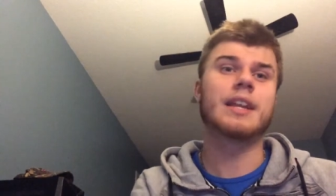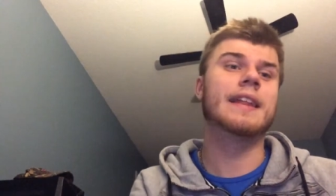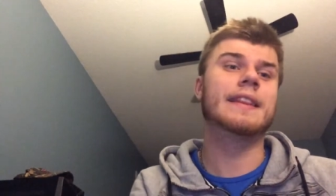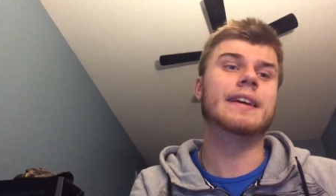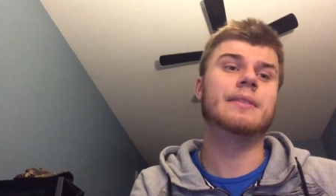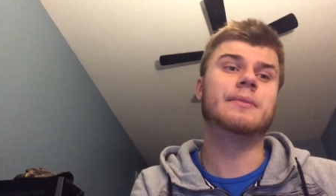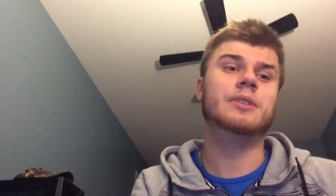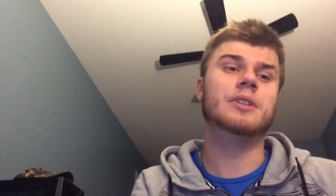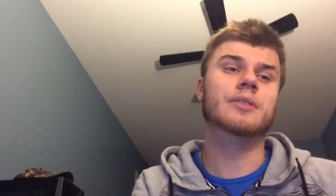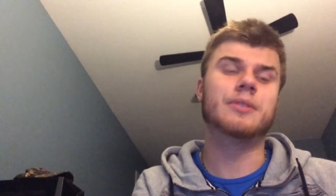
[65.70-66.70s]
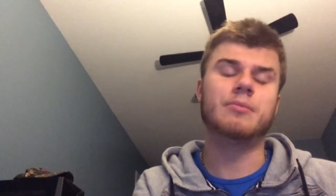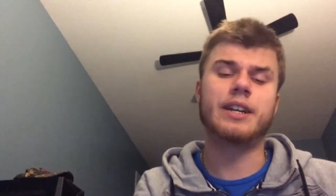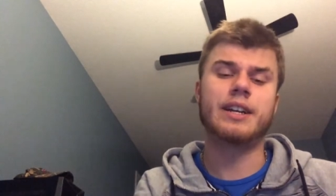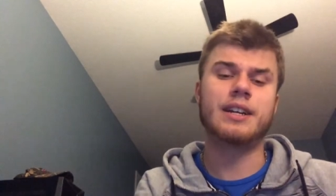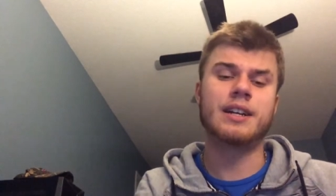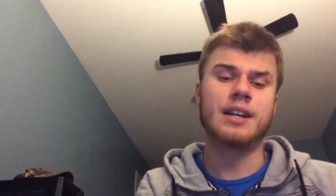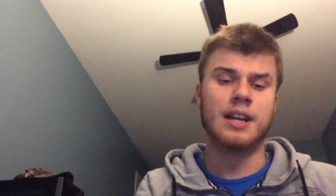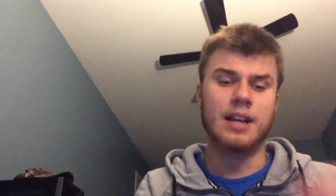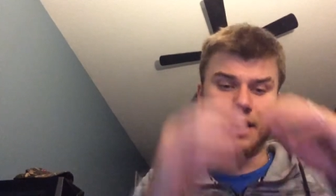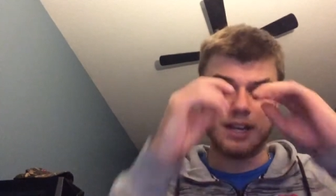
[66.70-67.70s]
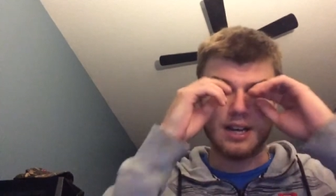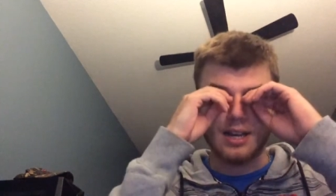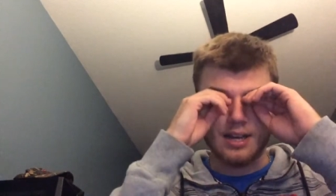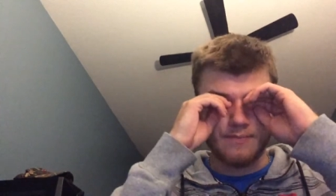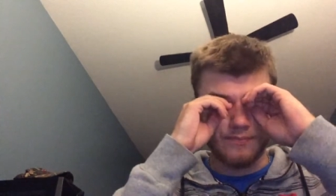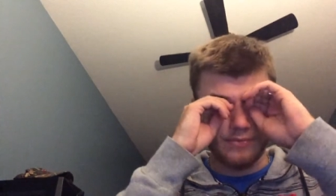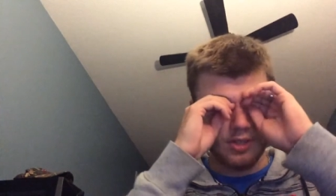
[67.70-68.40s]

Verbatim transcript: And then we'll go from there. Um,